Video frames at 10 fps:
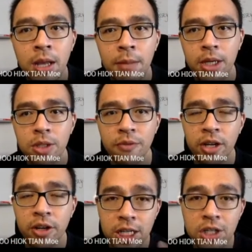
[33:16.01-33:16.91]
Because if we
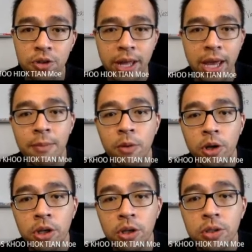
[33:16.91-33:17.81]
crash into the air
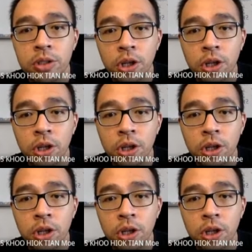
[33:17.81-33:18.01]
molecules,